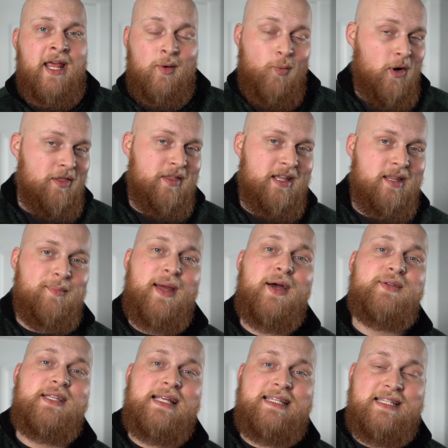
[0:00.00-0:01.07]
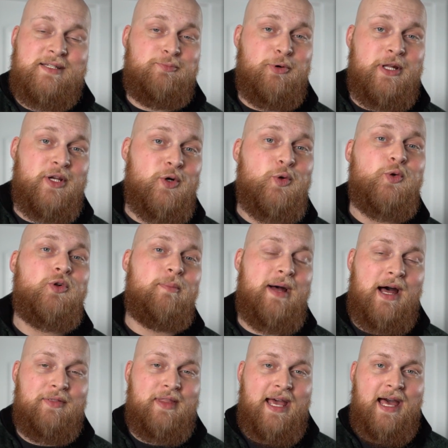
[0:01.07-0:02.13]
And one thing that Bayo says is pretty cool
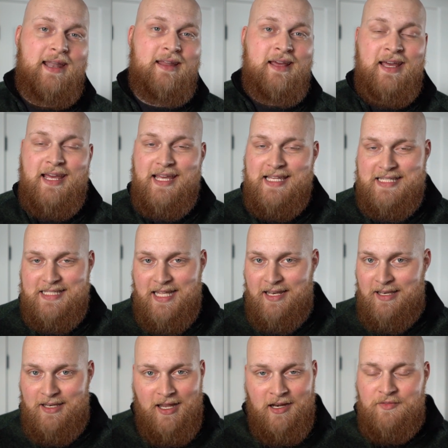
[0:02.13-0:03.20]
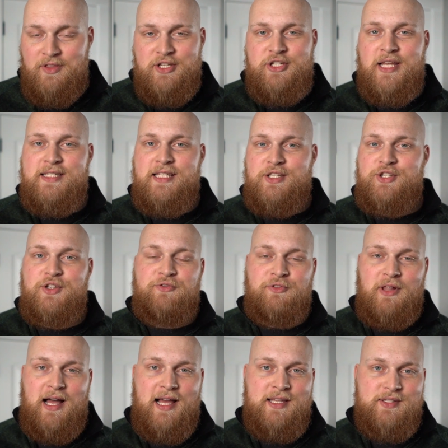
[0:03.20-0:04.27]
about that is that none of the jets that she
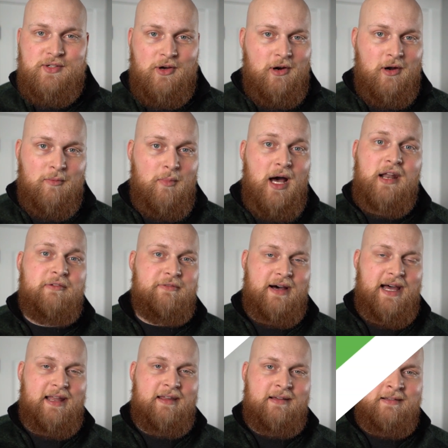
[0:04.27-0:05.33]
flies are modified.